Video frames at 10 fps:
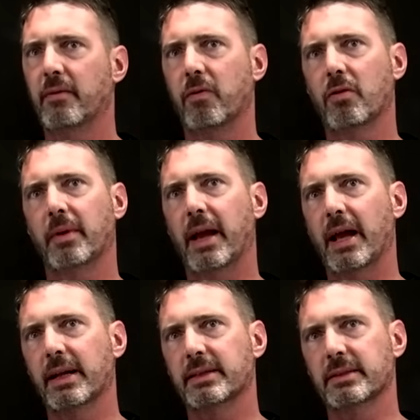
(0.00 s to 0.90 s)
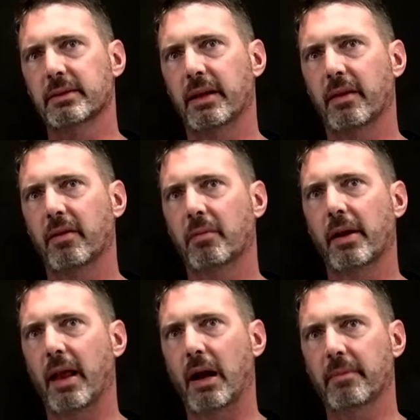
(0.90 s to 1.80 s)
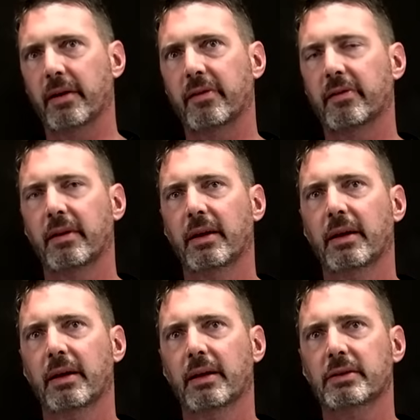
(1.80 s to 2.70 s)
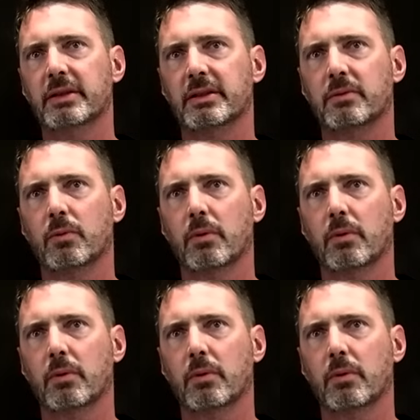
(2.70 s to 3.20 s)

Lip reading: fluid mechanics and thermodynamics just